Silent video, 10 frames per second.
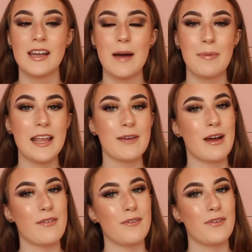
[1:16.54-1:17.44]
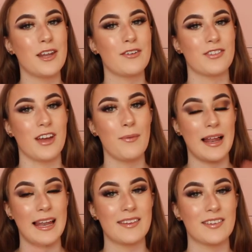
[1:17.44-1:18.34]
yeah, but anyway, without further ado,
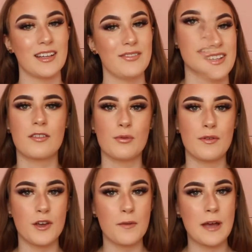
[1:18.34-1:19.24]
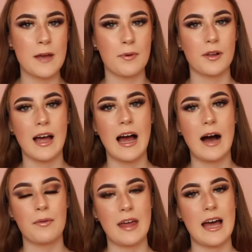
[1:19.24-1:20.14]
let's go to the video. So a few people
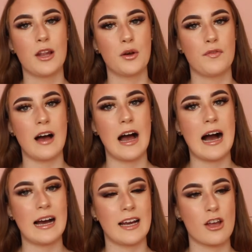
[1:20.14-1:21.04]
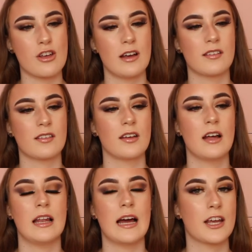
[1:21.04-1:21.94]
out there love eyelashes,
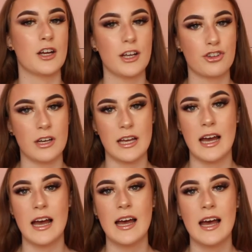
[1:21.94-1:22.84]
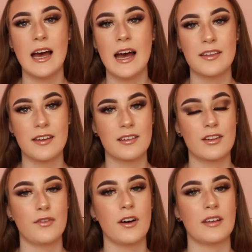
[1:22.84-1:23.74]
like you're literally addicted
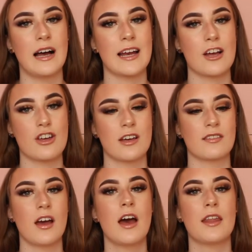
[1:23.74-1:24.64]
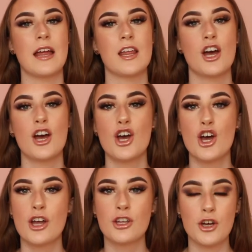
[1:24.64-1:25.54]
to false eyelashes, then
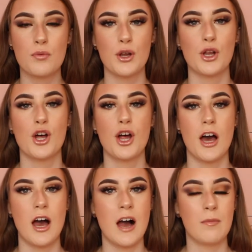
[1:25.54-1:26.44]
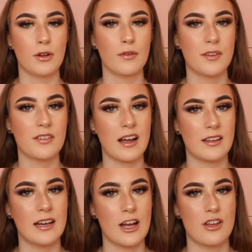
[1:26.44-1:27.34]
you will um, love the
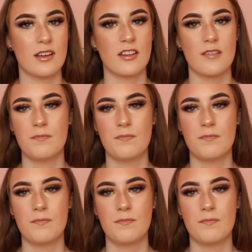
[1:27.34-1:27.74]
Tatti Lashes